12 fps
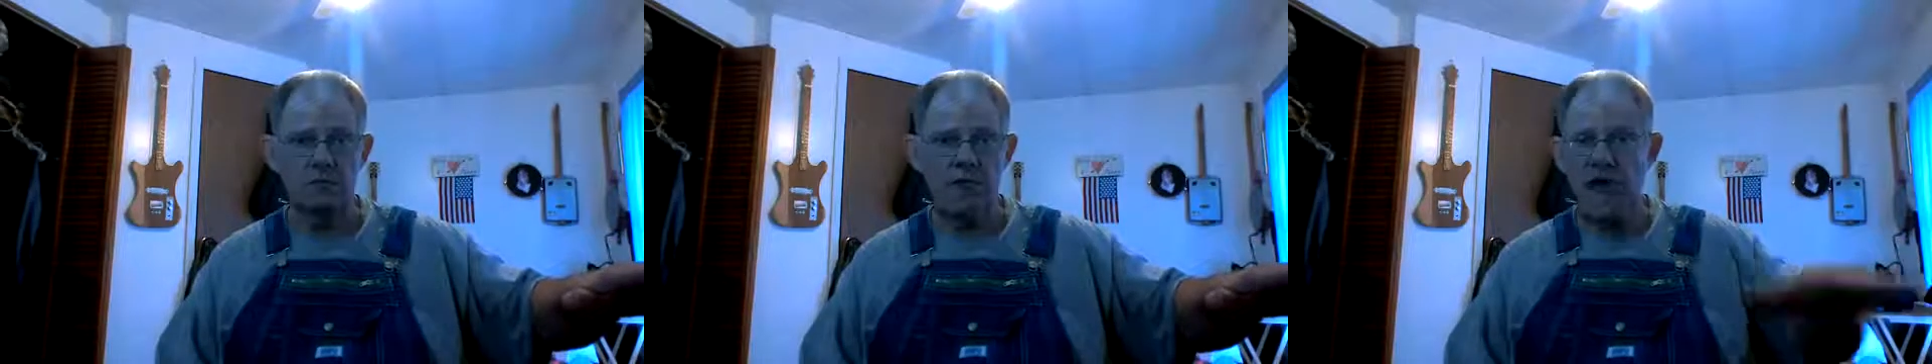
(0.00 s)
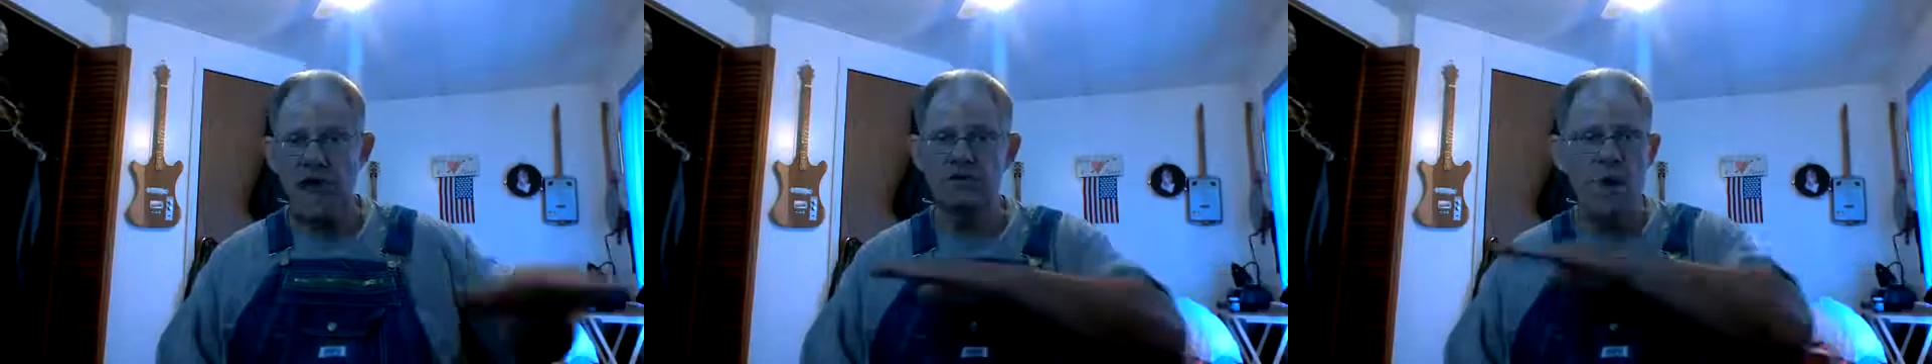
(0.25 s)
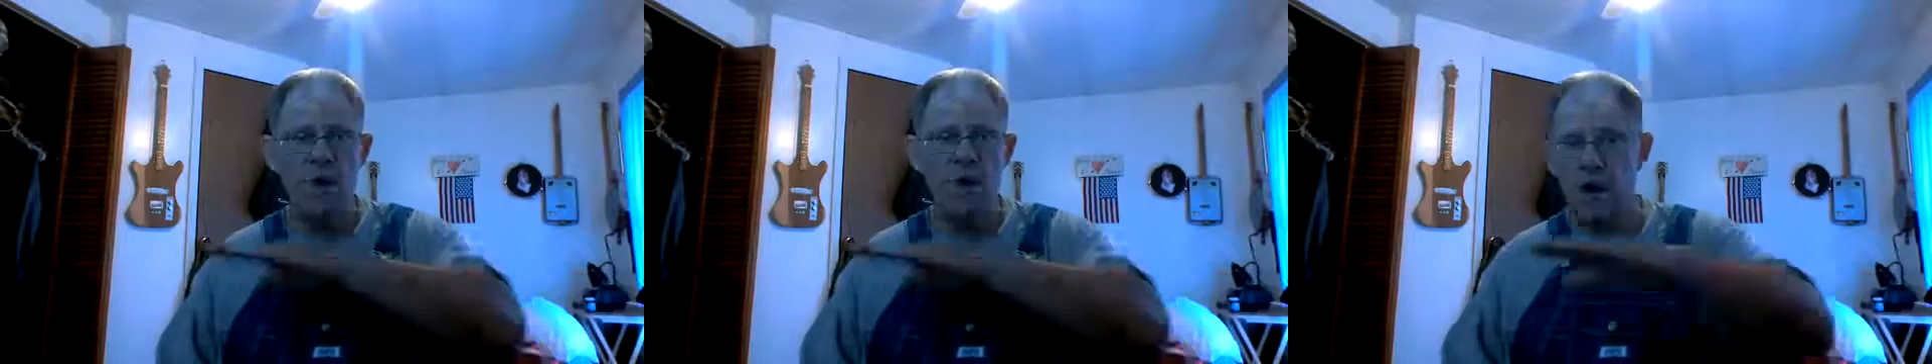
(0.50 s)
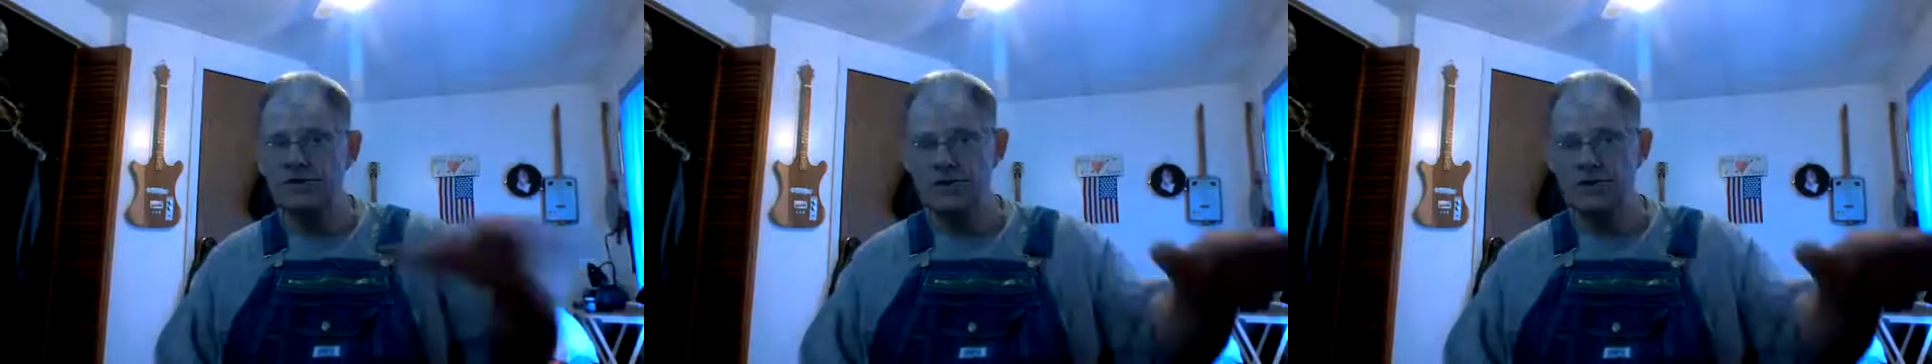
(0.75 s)
I don't
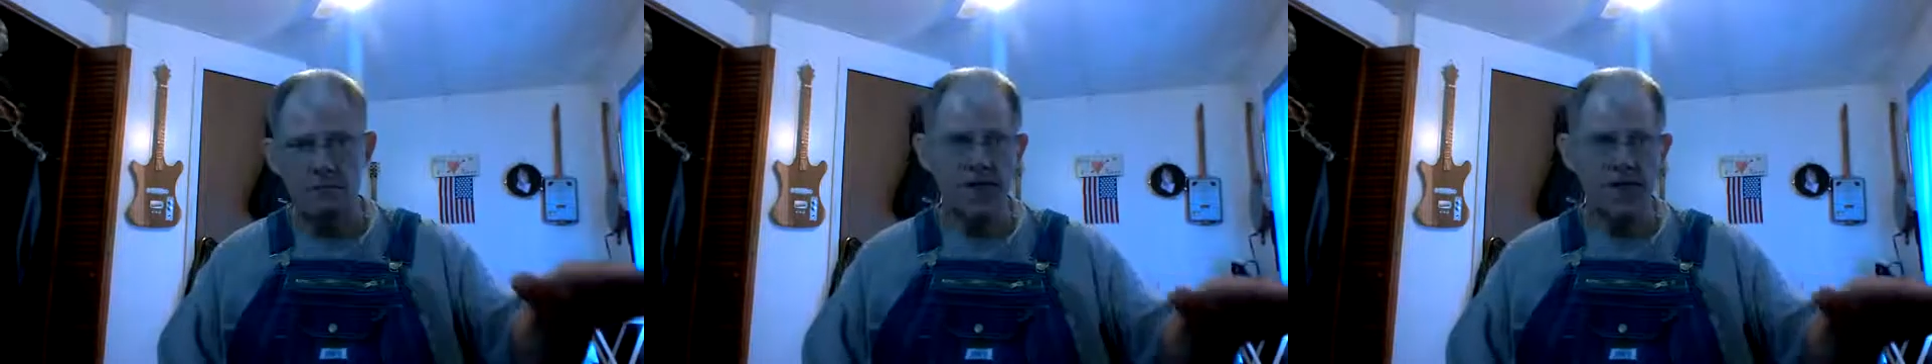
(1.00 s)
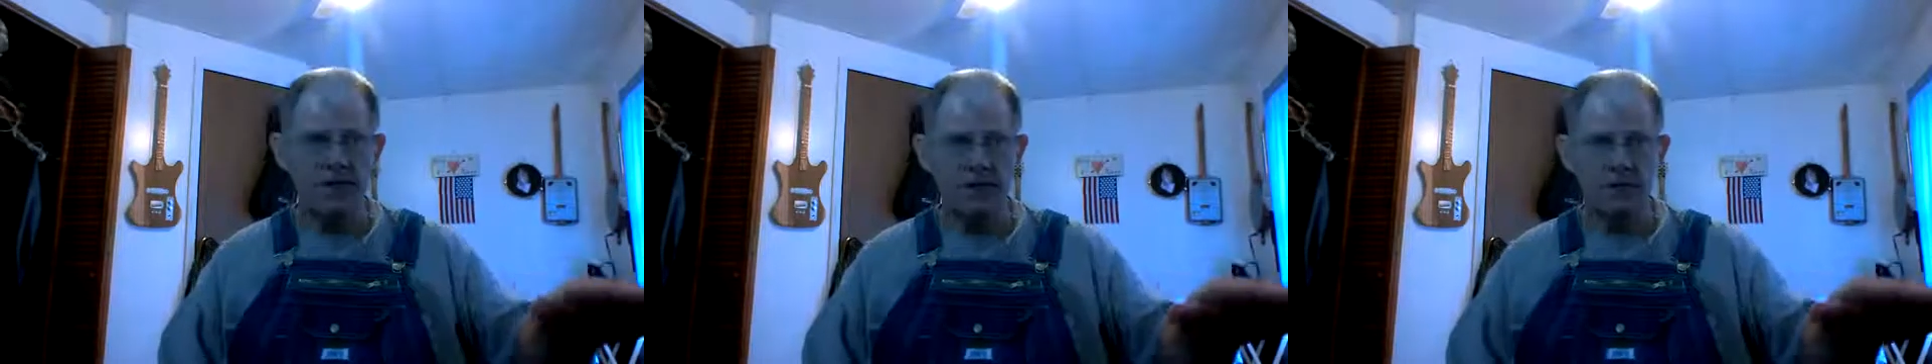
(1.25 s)
want your money.